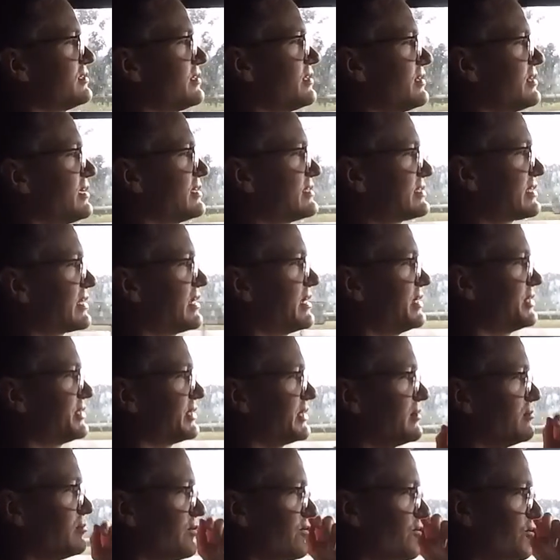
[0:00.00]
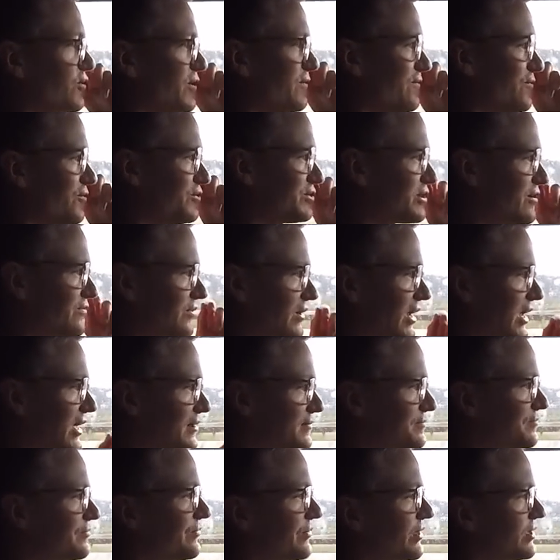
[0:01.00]
to the destination before it falls off
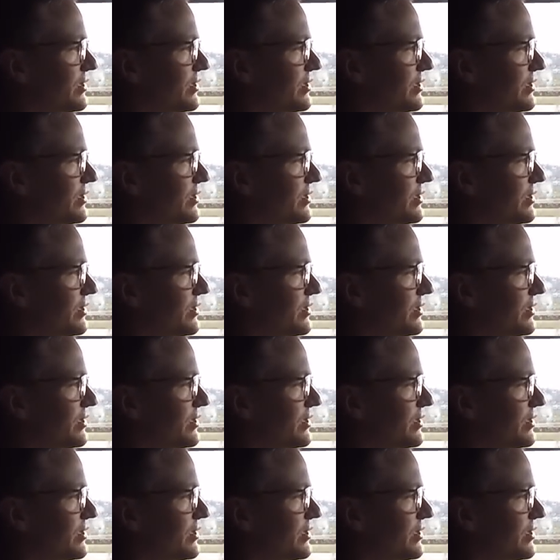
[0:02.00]
again.